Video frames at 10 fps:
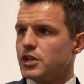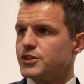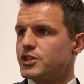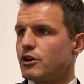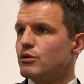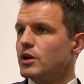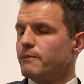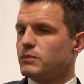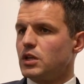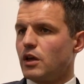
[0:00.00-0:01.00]
And so,
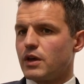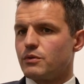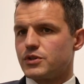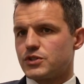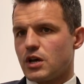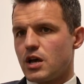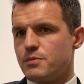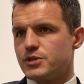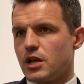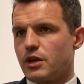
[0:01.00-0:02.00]
there was
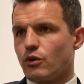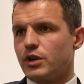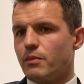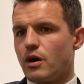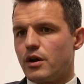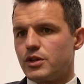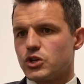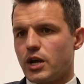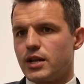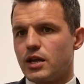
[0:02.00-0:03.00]
times earlier on in my
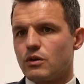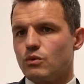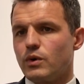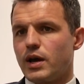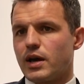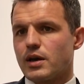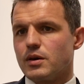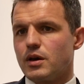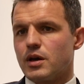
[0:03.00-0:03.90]
training where